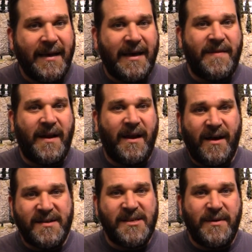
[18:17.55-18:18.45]
And then I
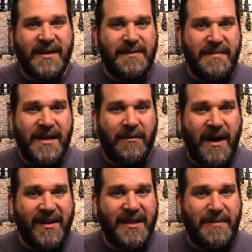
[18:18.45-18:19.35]
also get to meet a
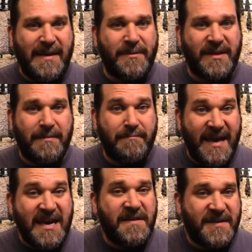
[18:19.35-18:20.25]
lot of the people that
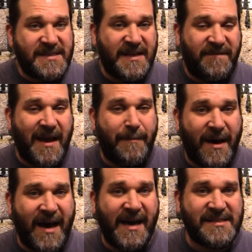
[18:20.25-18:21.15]
make the stuff I
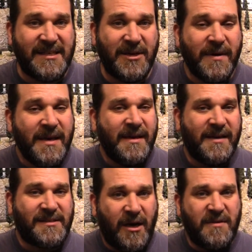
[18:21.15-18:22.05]
buy. So
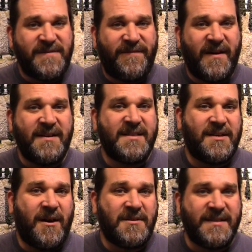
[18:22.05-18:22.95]
it's always fun to
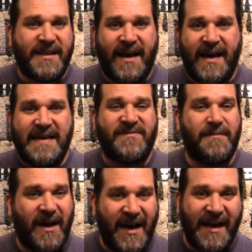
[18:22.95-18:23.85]
talk to the guys
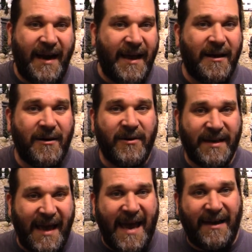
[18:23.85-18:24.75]
from Lionel
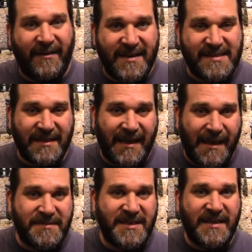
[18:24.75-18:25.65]
and Atlas and
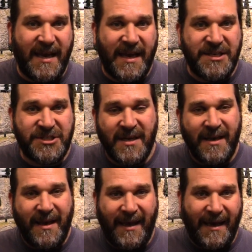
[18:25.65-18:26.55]
MTH
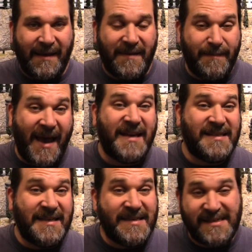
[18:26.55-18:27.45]
and the
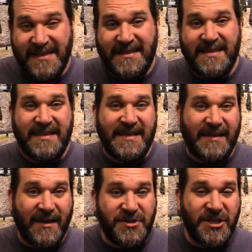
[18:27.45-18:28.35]
magazine CTT
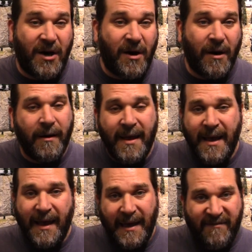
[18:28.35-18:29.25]
and OGR
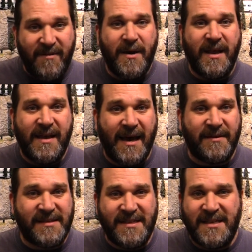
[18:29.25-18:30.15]
and everybody
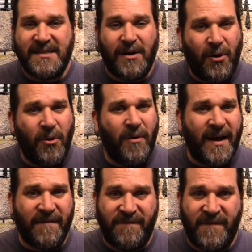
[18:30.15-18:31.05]
else. It's just a whole
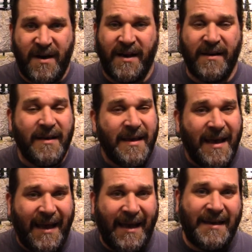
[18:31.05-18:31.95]
lot of fun.
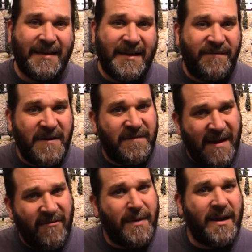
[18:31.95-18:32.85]
And if you've
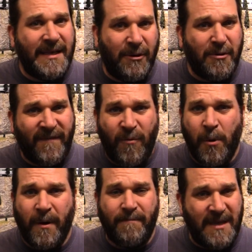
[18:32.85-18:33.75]
never been to York
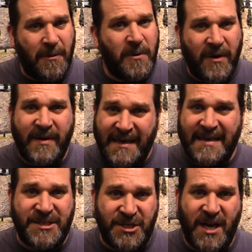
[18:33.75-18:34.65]
before, you really
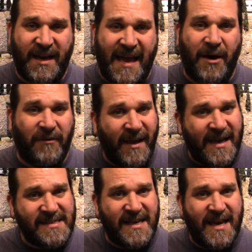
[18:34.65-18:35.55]
need to check it out. Like
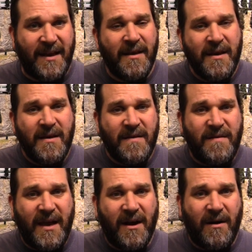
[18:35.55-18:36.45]
I said,
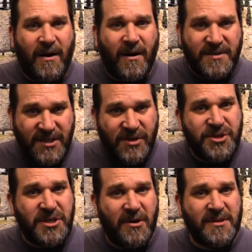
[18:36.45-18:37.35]
there are 2
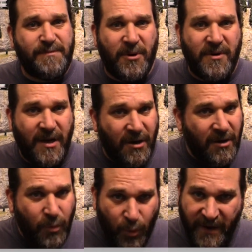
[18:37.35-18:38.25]
shows per
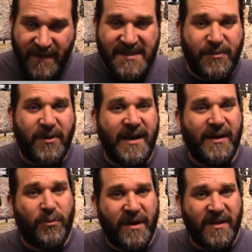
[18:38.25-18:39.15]
year, one in the spring
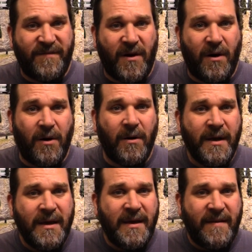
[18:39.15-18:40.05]
and one in the fall.
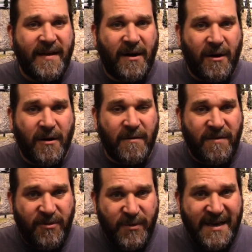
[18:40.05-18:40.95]
They are
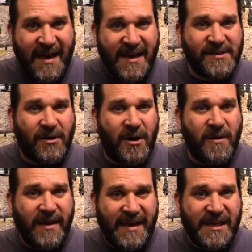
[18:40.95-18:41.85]
3 days
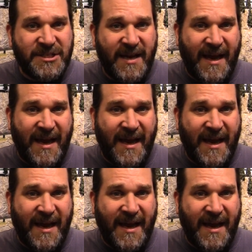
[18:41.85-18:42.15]
long each.